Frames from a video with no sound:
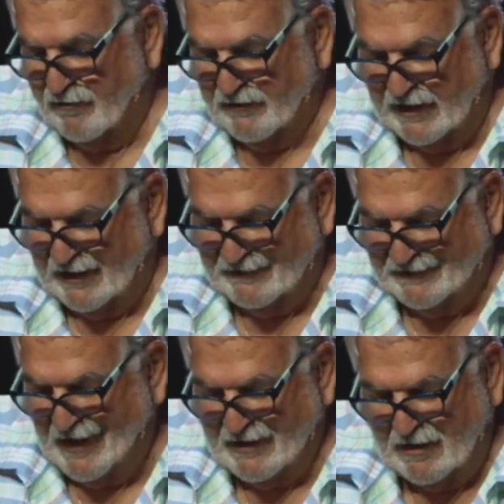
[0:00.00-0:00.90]
marvel that I
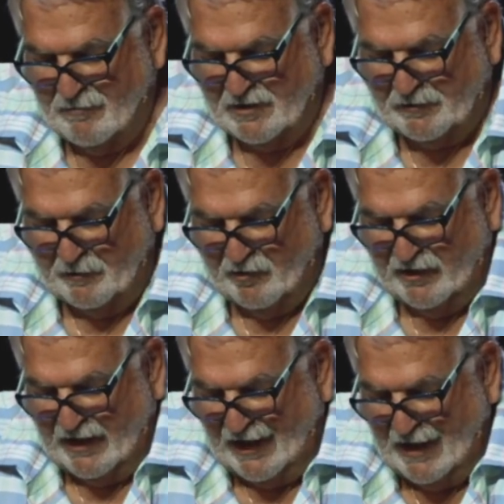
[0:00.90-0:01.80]
said you must be
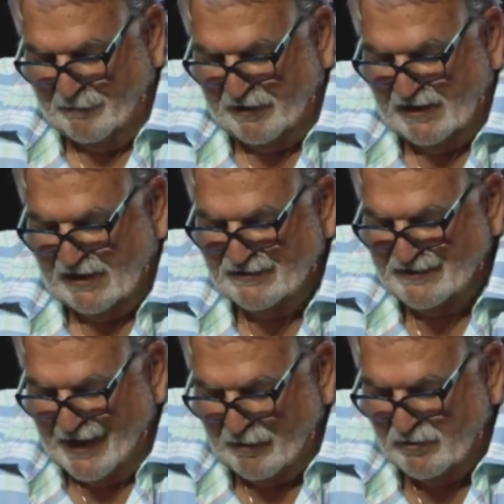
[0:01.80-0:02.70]
born again,
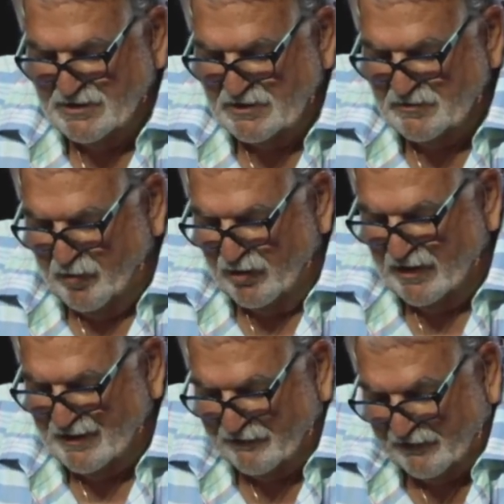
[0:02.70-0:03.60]
because that which is
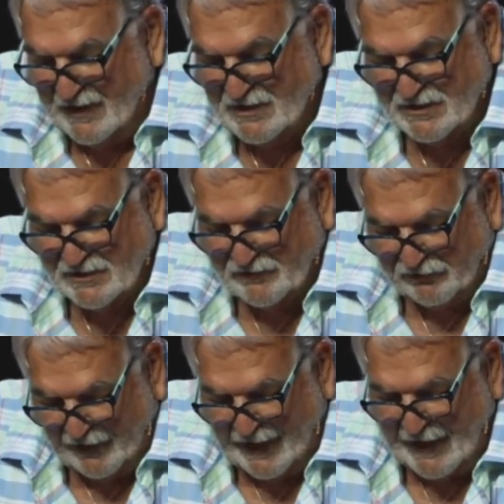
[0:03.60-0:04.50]
born of the flesh is
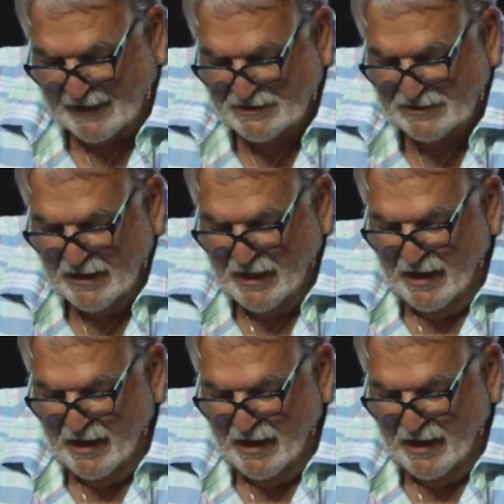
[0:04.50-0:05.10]
flesh,